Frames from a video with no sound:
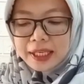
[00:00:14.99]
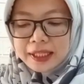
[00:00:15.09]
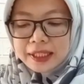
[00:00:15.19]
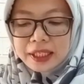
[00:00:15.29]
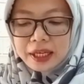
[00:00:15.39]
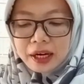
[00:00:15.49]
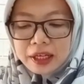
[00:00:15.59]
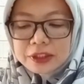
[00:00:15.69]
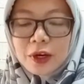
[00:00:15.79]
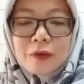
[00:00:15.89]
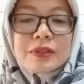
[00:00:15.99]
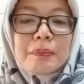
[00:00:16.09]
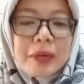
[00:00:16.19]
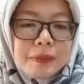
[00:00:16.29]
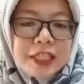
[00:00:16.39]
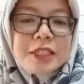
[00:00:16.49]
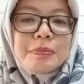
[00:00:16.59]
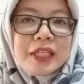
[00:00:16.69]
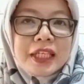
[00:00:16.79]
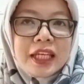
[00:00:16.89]
the art of public
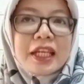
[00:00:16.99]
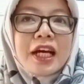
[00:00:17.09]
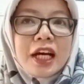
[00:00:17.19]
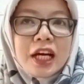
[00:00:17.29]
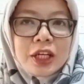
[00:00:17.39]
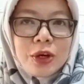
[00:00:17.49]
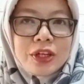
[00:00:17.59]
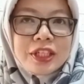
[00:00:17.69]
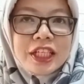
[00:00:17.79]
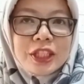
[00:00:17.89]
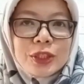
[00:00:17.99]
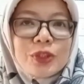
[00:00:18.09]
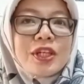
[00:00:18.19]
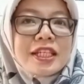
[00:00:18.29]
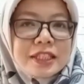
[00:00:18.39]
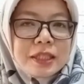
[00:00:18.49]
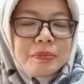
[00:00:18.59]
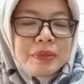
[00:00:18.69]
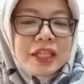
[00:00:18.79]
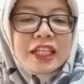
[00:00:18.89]
speaking according to
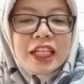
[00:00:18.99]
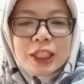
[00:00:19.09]
Stephen E.